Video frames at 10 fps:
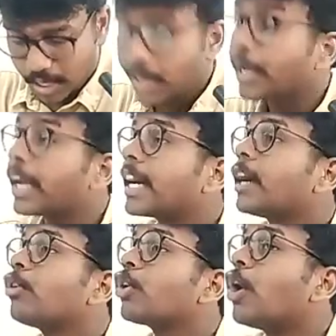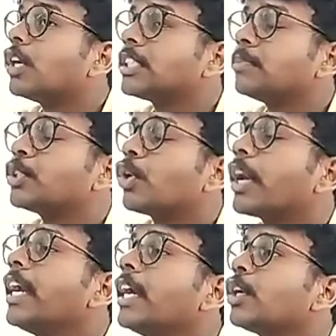You can write down concepts,
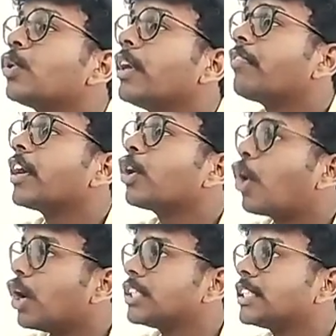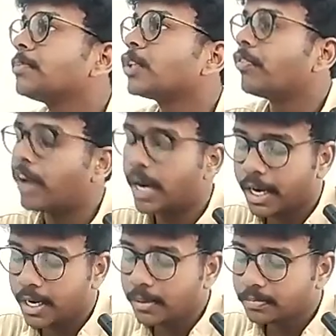okay? To different concepts of
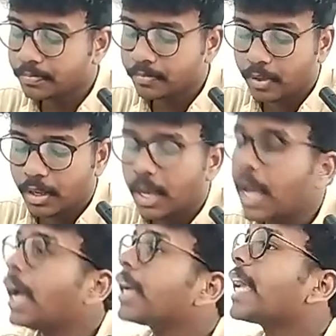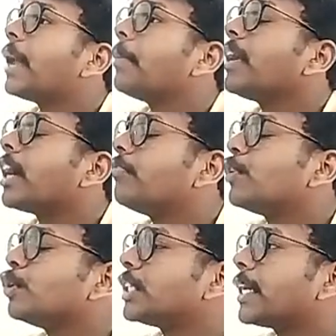hunger. Can be
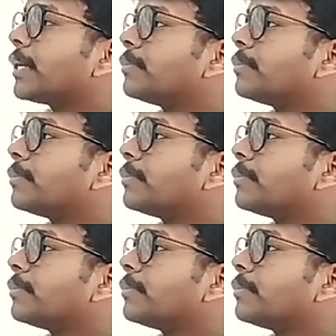confusing.